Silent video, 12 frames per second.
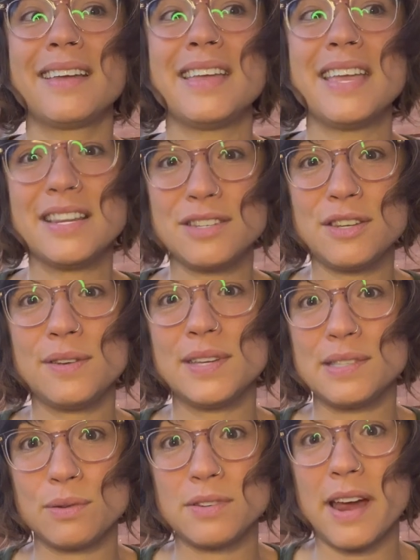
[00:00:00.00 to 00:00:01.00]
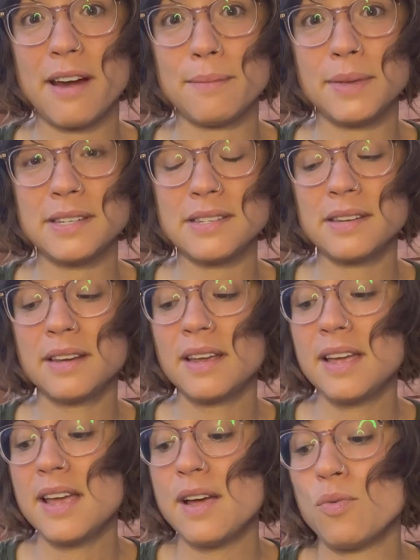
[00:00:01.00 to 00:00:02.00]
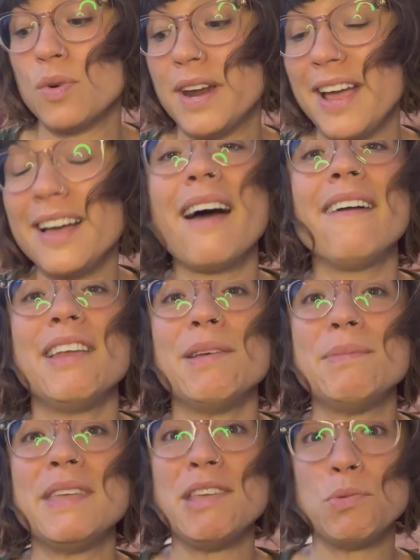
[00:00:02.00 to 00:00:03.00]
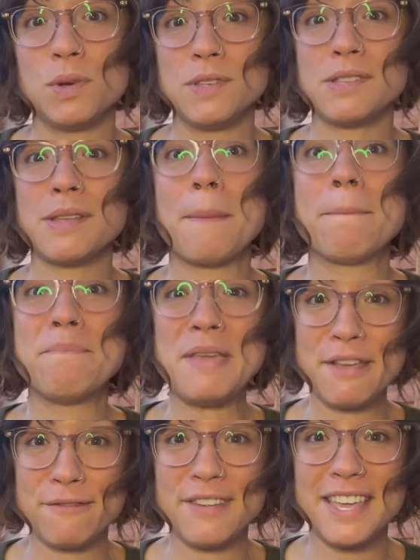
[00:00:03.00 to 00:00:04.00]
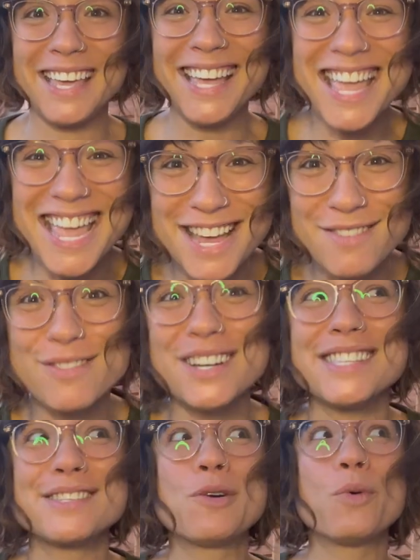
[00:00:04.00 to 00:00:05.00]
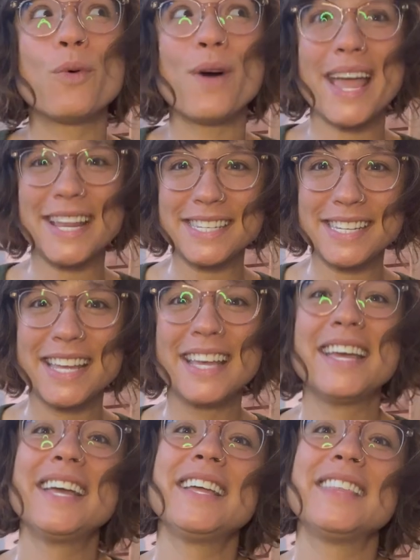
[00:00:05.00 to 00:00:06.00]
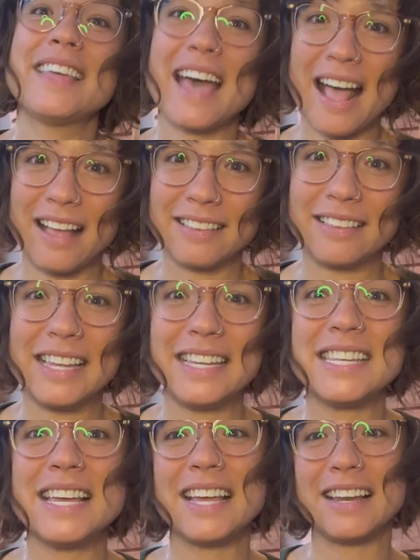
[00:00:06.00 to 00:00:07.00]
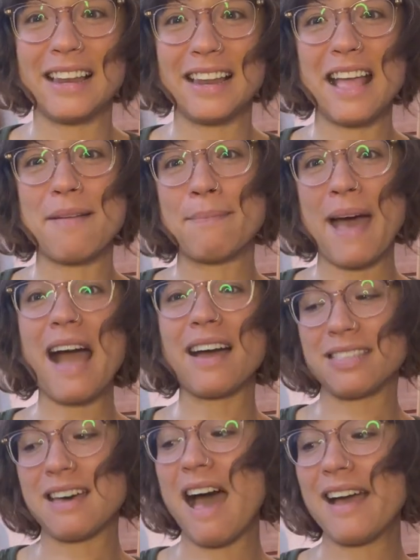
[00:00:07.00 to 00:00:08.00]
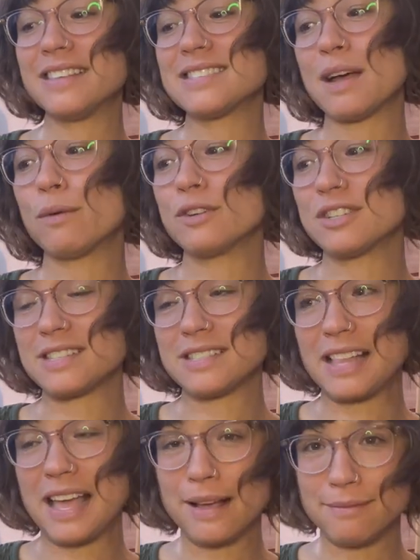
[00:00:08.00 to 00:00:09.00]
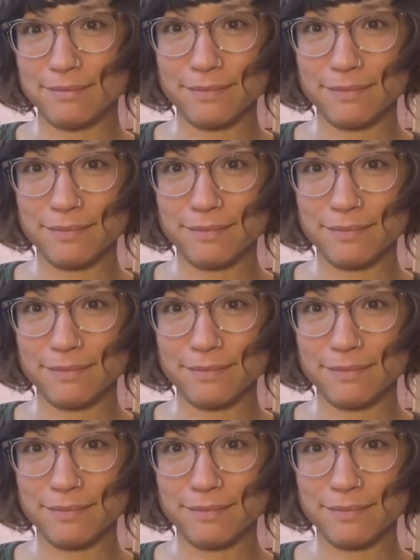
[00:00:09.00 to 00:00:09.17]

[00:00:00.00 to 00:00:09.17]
into his retirement. When I got him, he was beefy. He was quite the athlete. He had back thighs that were just like